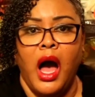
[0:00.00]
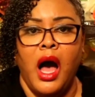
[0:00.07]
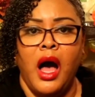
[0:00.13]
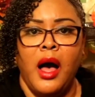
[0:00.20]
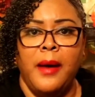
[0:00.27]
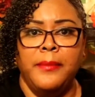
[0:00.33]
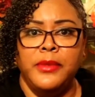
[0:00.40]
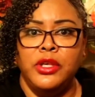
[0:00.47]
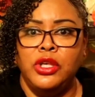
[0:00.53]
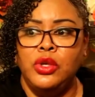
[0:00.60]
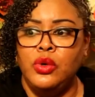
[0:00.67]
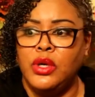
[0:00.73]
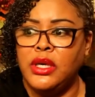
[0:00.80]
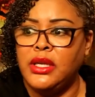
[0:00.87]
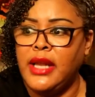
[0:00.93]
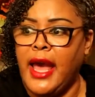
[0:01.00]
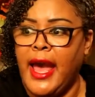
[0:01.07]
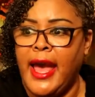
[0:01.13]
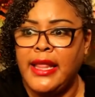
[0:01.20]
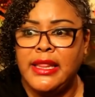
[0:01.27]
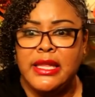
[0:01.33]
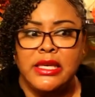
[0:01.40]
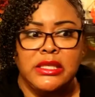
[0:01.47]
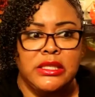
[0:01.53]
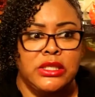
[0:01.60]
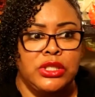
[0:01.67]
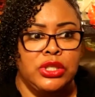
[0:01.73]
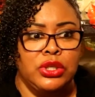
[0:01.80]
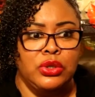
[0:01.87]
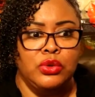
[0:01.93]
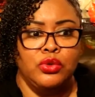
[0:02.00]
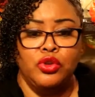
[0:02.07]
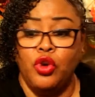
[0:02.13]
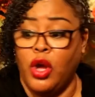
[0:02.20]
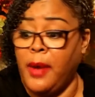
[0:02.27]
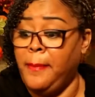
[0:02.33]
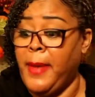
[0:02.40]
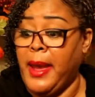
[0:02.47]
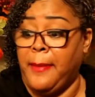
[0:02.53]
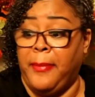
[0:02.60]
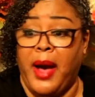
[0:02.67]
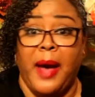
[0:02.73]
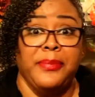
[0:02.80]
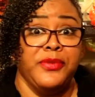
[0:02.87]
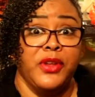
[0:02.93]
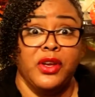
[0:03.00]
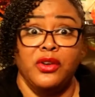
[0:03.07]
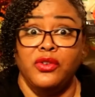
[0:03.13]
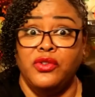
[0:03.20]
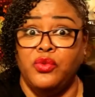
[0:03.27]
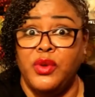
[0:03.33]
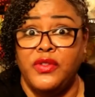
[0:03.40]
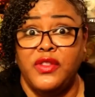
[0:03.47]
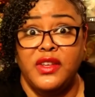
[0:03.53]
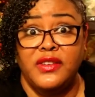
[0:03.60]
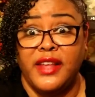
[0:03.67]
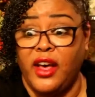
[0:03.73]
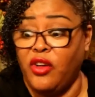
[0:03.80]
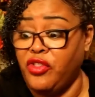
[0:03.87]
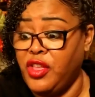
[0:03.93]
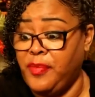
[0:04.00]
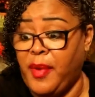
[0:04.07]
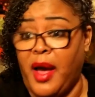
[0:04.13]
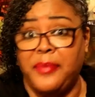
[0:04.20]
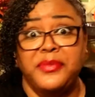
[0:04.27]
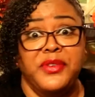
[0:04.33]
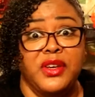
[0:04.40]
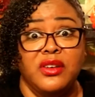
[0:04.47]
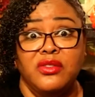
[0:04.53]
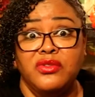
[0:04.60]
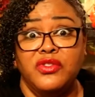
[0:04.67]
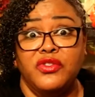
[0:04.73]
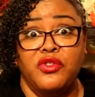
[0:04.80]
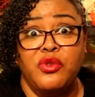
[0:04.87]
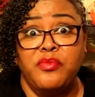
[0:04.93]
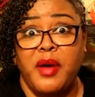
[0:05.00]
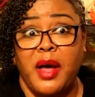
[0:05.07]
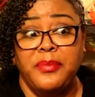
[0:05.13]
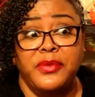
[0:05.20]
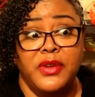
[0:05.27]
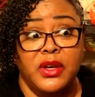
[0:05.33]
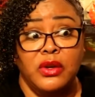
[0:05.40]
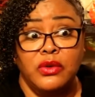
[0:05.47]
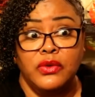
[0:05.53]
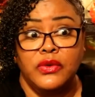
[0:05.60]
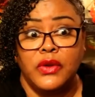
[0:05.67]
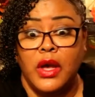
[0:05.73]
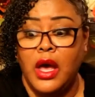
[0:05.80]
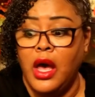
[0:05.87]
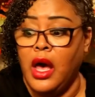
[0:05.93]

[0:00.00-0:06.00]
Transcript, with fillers: um, you can add this to, you can make popsicles with this, healthy popsicles, fruit popsicles.